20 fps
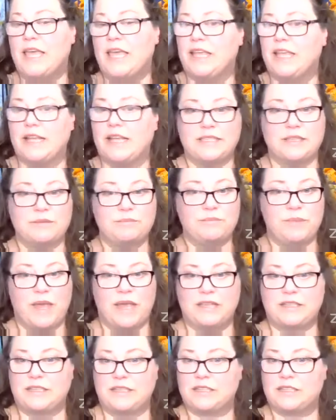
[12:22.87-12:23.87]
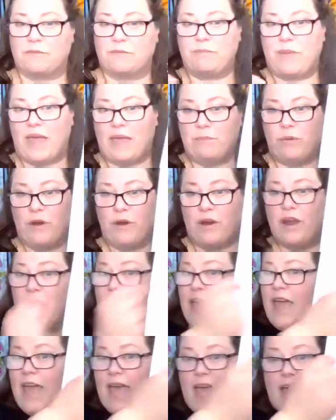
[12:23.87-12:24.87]
Get some pieces of paper
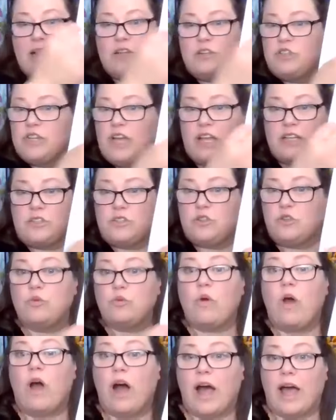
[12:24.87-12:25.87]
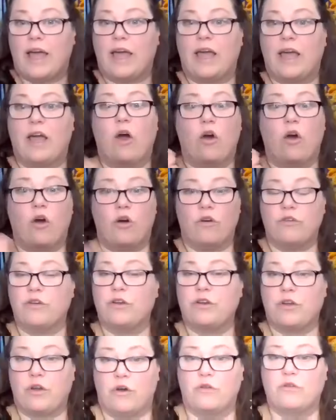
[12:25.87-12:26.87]
and just draw it
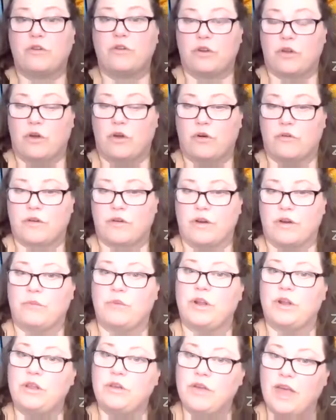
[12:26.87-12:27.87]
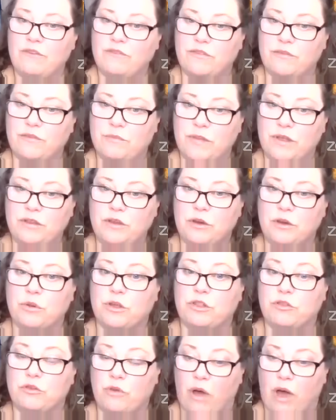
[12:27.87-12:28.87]
over and over and over. When you get familiar
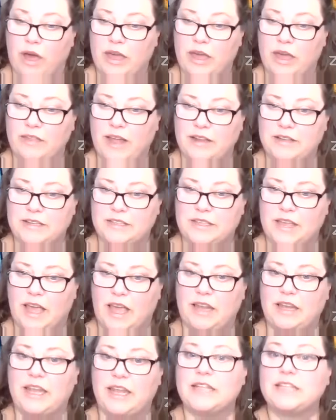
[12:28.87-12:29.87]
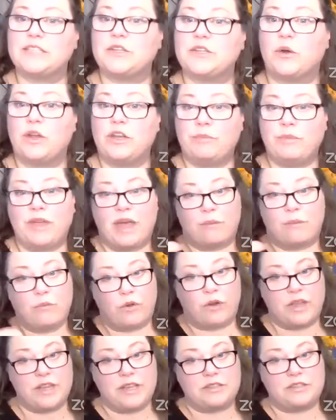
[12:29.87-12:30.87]
with drawing that design, it's going to become
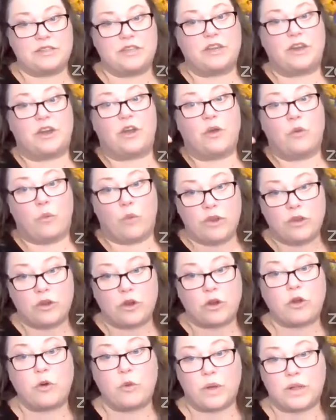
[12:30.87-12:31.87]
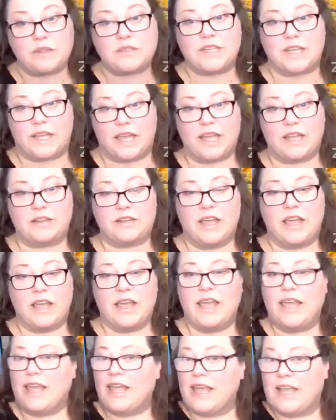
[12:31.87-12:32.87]
more easier when you're quilting it.
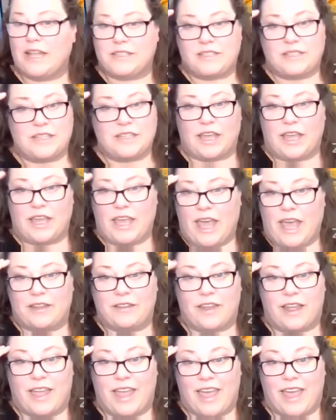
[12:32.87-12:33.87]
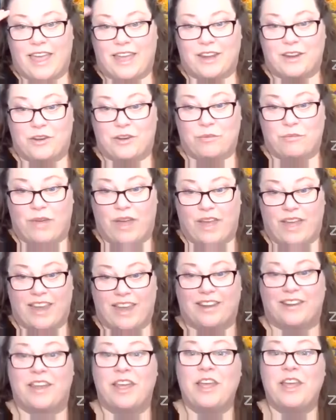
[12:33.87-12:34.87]
It's, again, the hand,
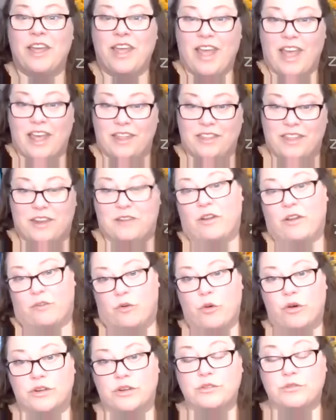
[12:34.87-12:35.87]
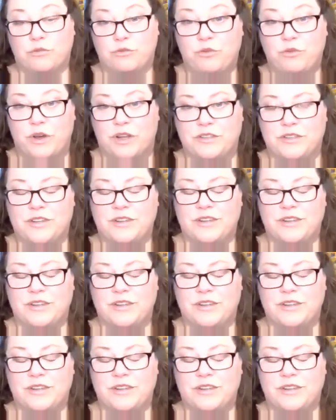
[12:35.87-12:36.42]
mind, and then, of course, foot